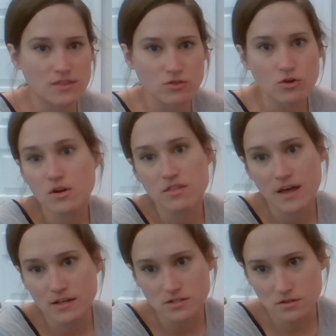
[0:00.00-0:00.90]

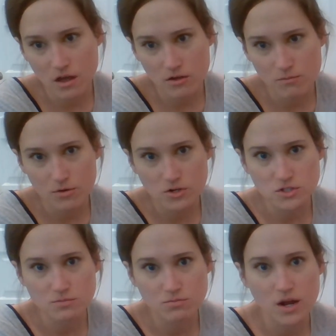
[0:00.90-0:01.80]
$230,000
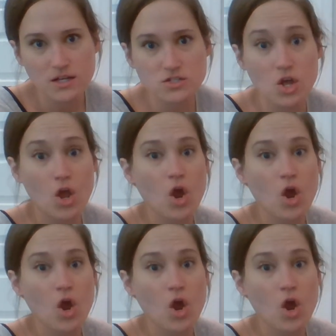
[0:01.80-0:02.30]
purchase price.